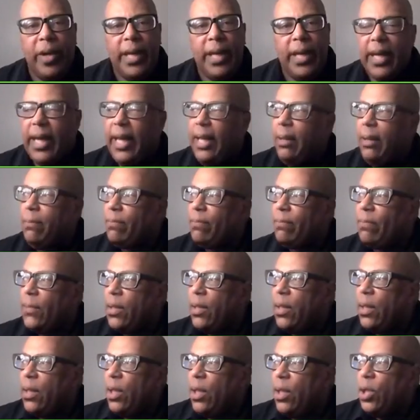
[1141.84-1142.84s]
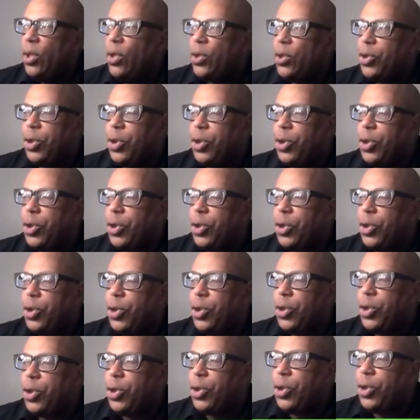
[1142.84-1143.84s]
opportunity
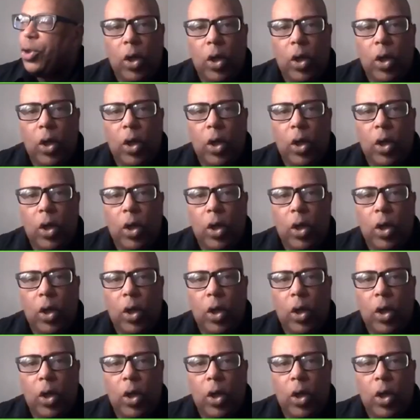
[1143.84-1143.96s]
to